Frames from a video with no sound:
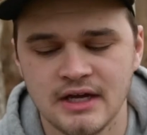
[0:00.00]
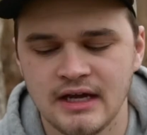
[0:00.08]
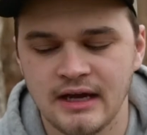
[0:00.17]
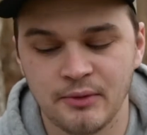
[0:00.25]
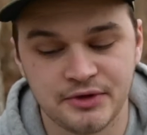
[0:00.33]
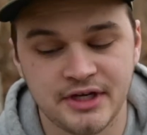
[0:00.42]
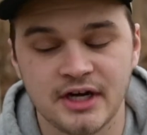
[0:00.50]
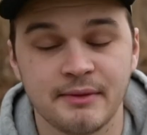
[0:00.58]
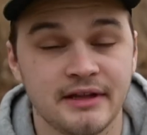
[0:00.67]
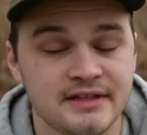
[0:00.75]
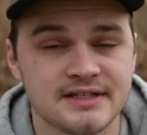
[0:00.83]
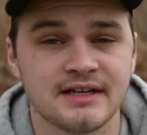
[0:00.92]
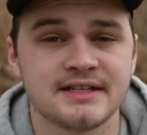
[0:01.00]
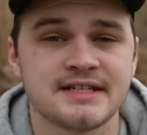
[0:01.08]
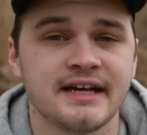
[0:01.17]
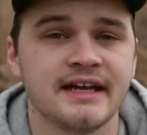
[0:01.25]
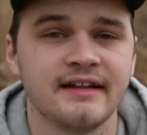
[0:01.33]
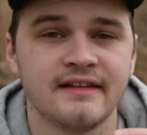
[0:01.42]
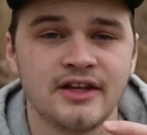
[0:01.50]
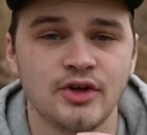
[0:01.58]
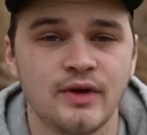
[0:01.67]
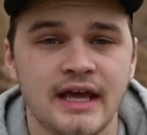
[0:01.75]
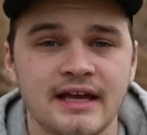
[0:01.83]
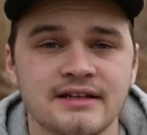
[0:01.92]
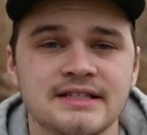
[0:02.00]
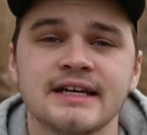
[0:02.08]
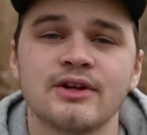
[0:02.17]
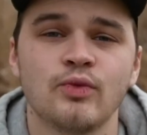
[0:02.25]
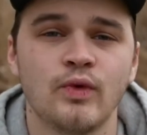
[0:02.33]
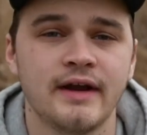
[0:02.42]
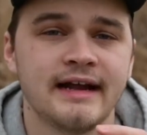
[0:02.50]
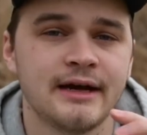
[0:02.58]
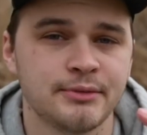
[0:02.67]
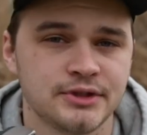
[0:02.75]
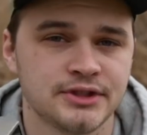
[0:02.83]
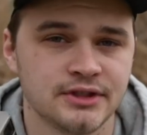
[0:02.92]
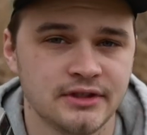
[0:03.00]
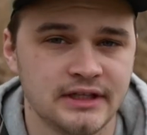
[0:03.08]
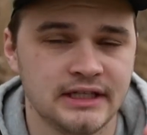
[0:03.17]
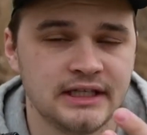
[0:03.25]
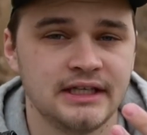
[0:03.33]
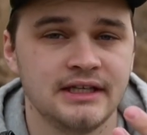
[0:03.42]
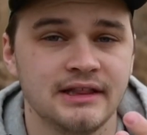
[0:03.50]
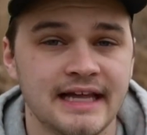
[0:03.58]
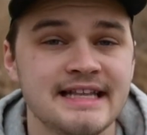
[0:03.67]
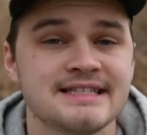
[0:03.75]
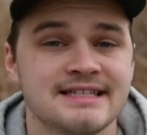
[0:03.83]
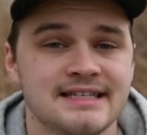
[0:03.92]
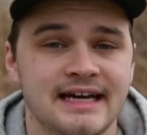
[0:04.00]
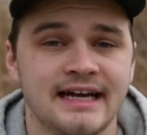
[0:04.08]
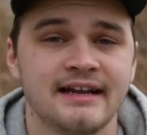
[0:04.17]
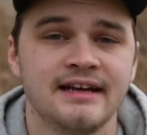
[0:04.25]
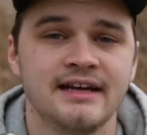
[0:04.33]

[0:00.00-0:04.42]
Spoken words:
and we'll talk about this in a second, you can't tell what aperture the lens is at